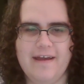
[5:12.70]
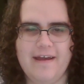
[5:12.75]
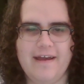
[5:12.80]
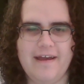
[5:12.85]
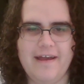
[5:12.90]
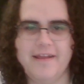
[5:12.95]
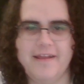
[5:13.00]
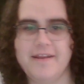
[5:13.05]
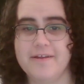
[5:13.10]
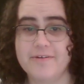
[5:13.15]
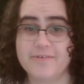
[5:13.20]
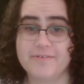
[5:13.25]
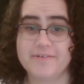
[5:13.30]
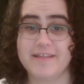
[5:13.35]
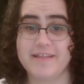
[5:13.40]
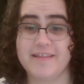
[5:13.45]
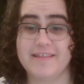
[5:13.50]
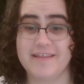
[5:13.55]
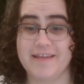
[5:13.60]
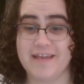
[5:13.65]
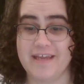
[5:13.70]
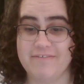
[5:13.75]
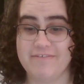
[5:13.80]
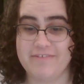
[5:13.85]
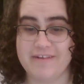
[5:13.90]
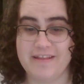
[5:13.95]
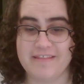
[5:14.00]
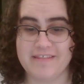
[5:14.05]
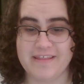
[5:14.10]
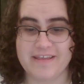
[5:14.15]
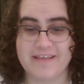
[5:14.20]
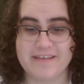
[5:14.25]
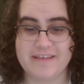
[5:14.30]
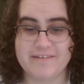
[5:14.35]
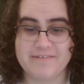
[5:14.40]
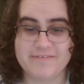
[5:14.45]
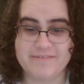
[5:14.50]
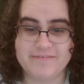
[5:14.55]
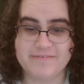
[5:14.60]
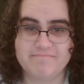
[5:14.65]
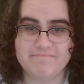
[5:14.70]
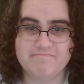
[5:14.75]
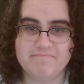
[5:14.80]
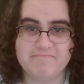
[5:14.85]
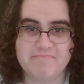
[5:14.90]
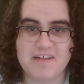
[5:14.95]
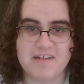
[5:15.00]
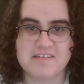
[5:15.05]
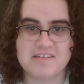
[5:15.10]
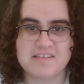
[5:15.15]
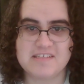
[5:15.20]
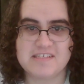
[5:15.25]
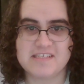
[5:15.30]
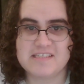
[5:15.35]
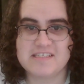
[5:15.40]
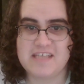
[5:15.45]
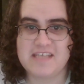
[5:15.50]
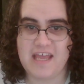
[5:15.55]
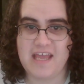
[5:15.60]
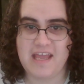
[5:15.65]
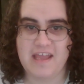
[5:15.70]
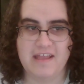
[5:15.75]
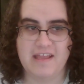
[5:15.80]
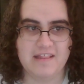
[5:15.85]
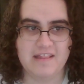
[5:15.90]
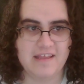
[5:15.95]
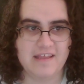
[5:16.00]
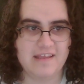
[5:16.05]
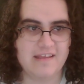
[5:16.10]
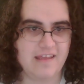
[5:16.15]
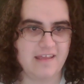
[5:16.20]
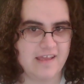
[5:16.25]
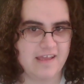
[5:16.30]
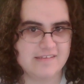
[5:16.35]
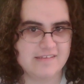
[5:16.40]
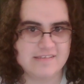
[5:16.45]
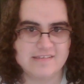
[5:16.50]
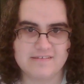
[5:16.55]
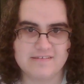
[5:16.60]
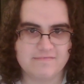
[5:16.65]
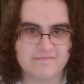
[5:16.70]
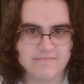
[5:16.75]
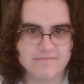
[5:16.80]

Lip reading: I don't really think I have anything else to say. Like, it's